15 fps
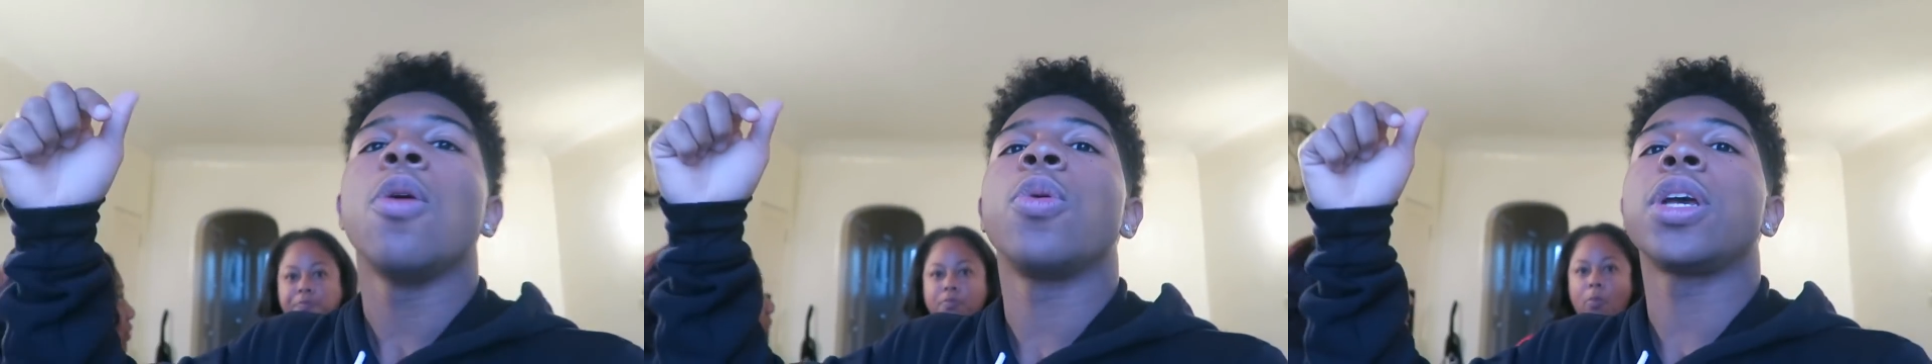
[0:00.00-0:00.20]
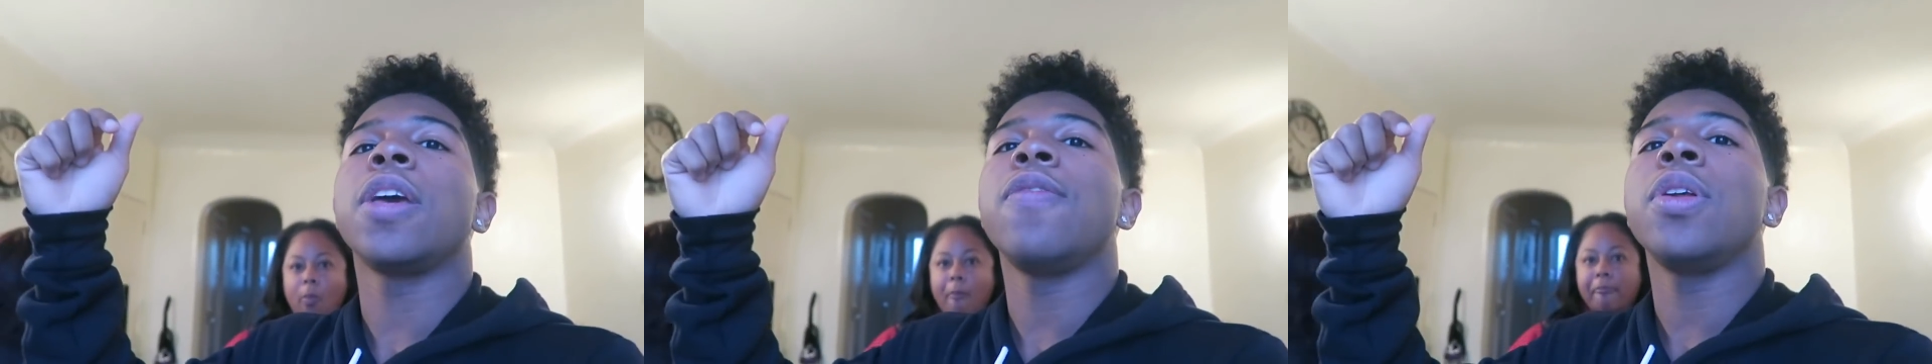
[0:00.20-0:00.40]

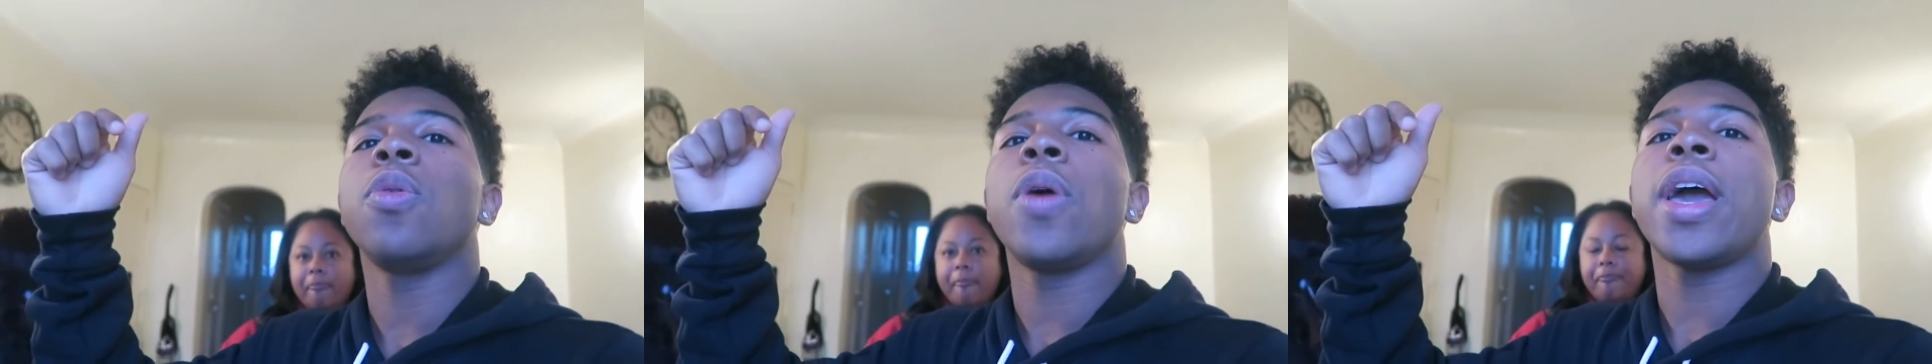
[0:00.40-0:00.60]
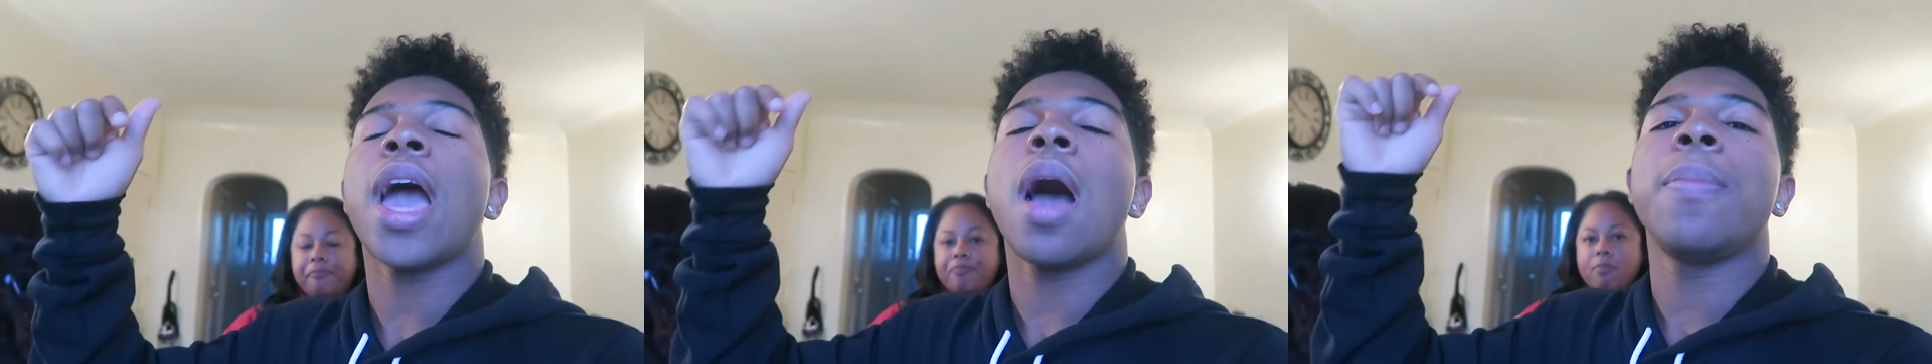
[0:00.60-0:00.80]
We're giving
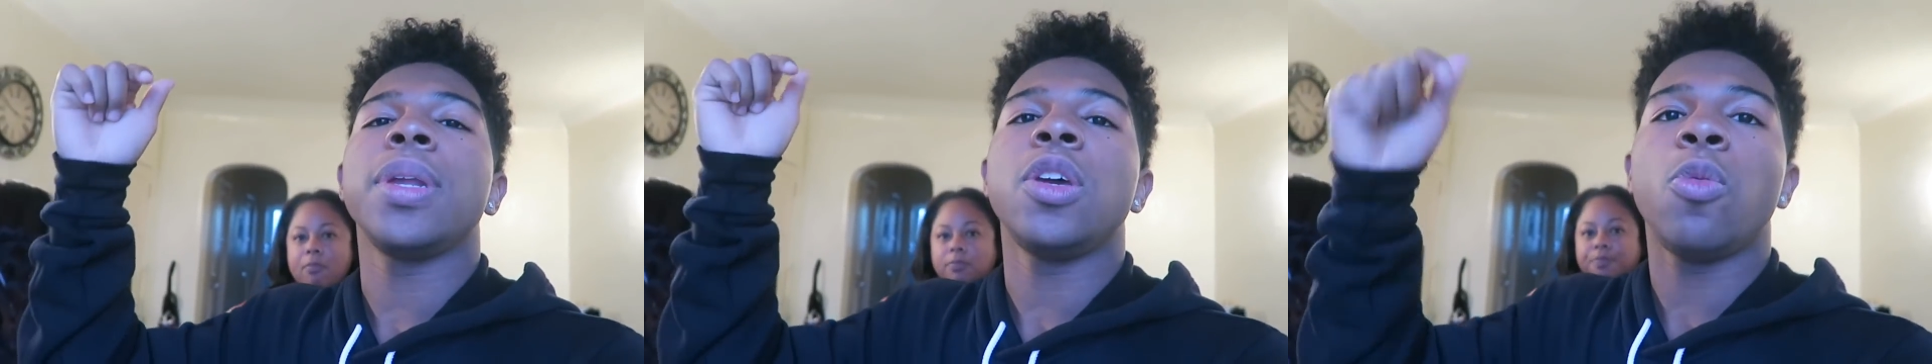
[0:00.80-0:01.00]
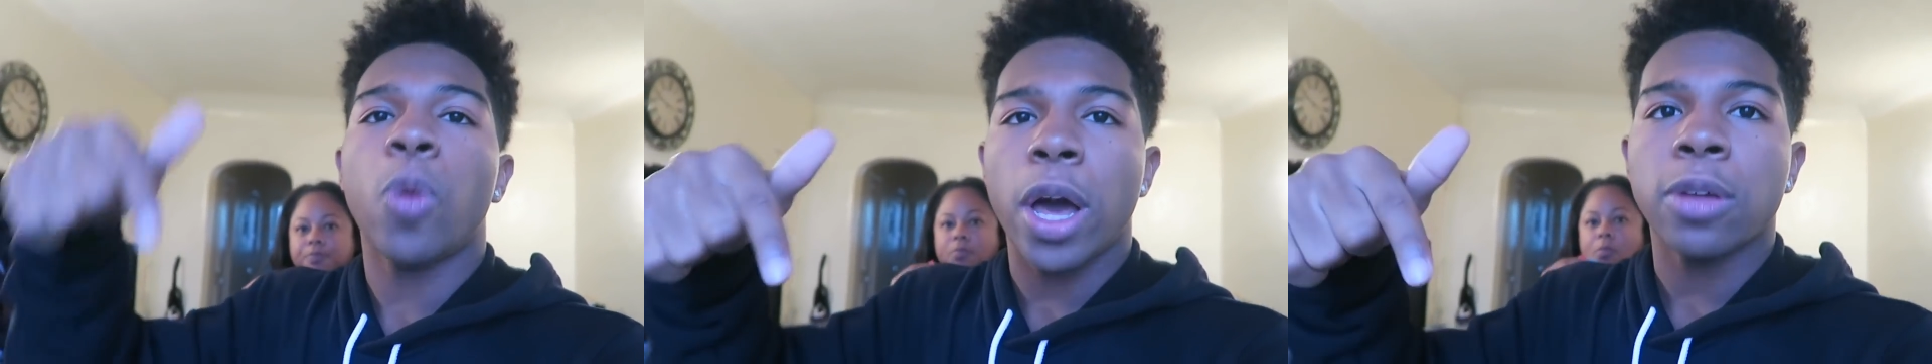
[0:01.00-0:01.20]
away how
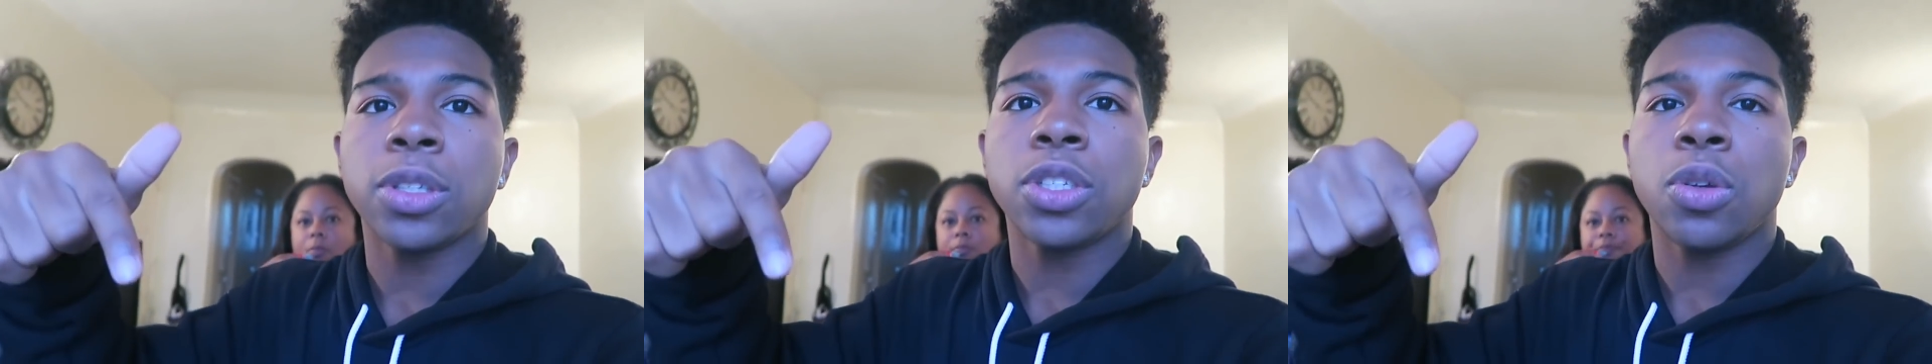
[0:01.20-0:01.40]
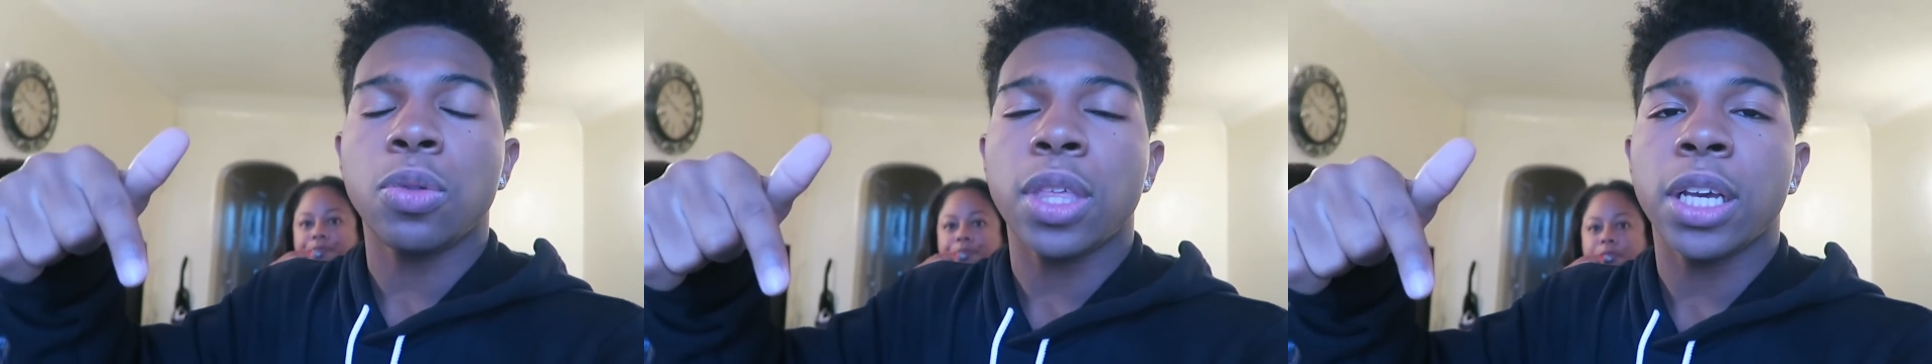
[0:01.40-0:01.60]
many
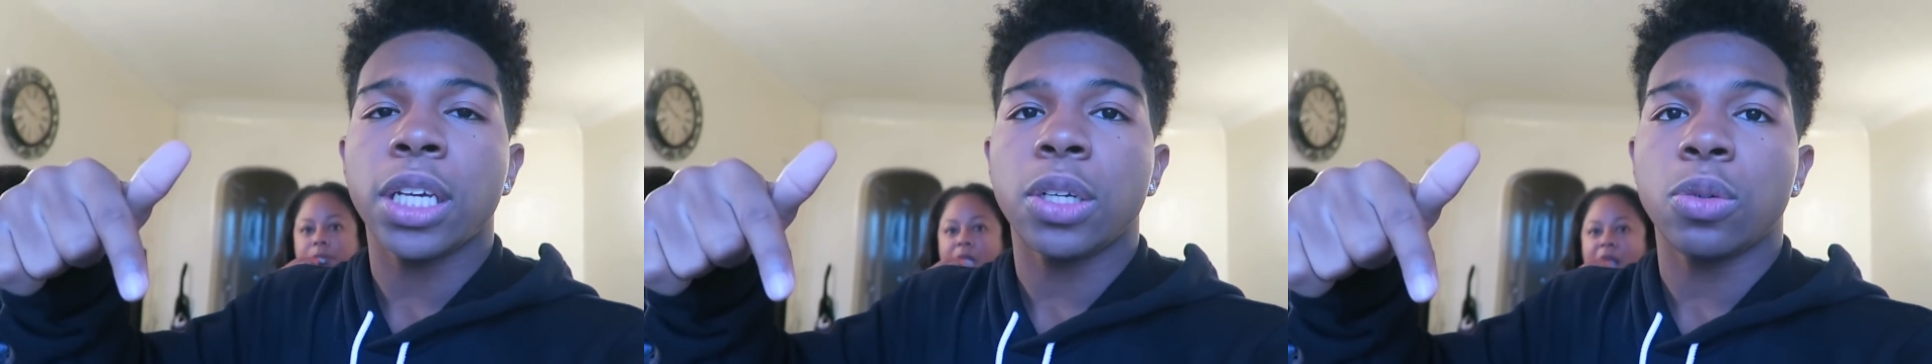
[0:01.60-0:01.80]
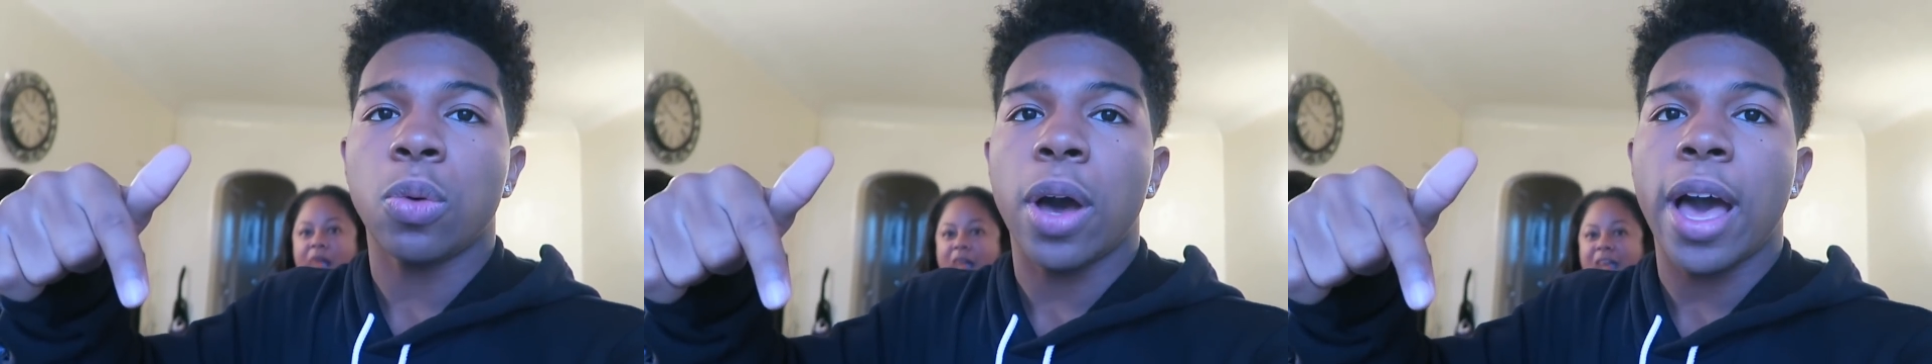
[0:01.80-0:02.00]
welts you
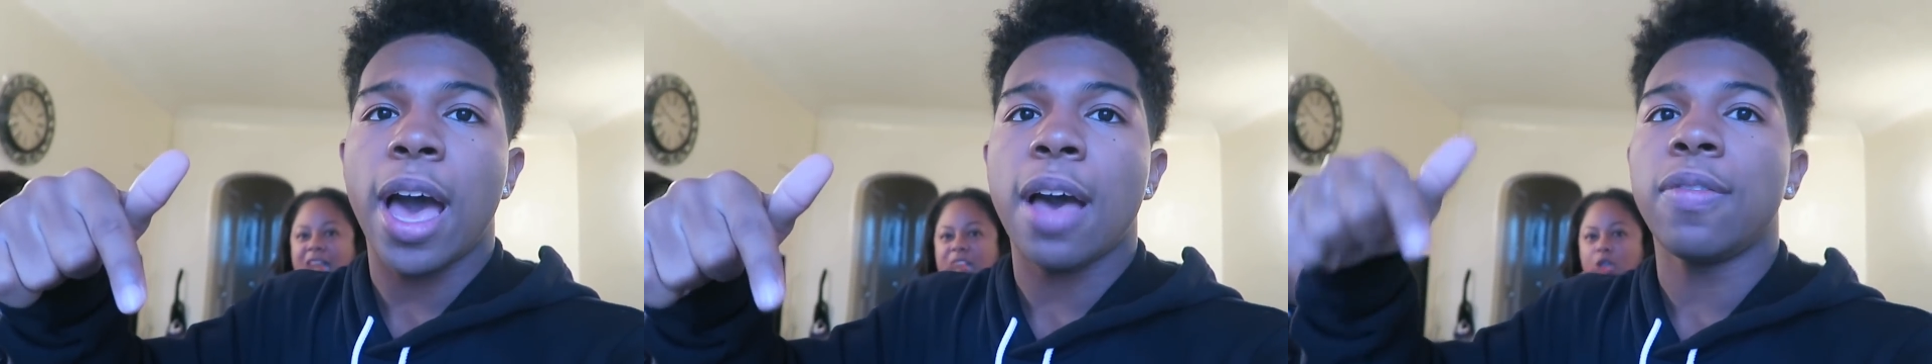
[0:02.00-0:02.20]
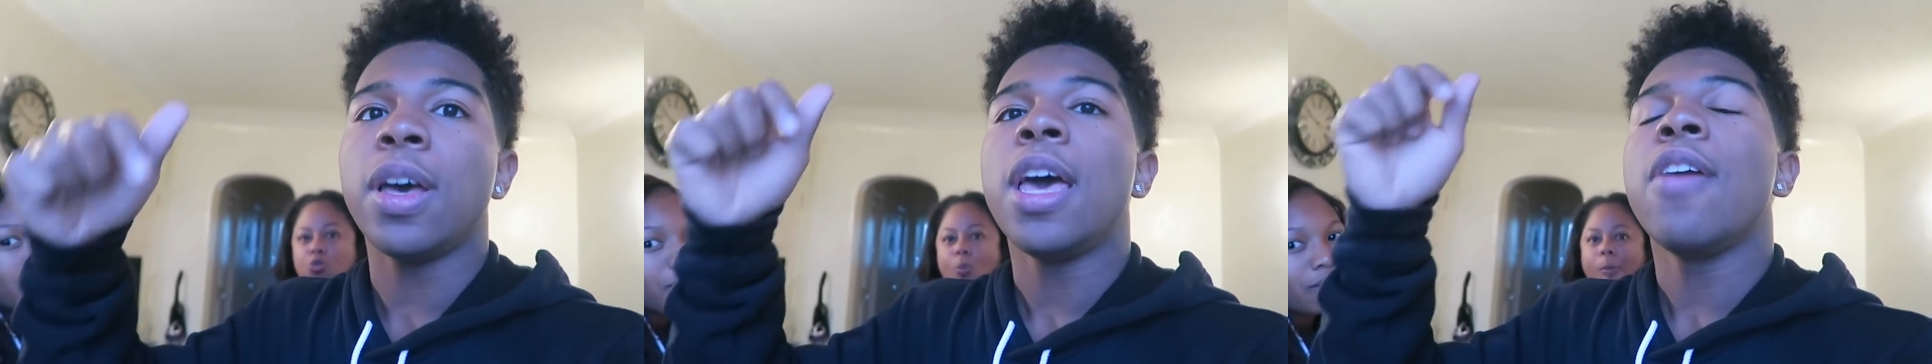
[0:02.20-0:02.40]
think we'll
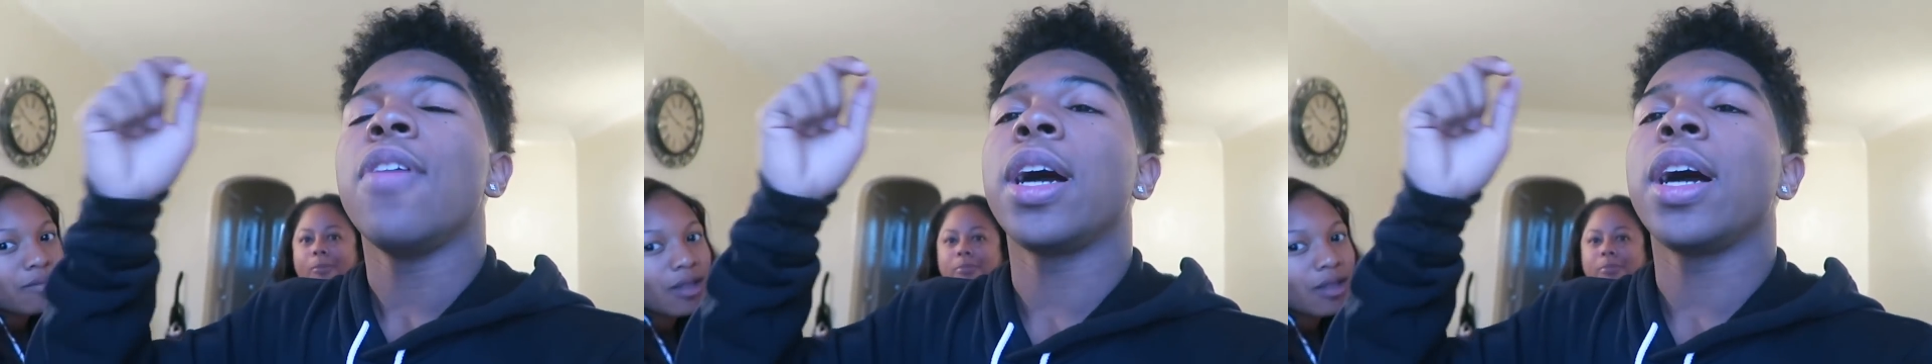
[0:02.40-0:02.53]
have.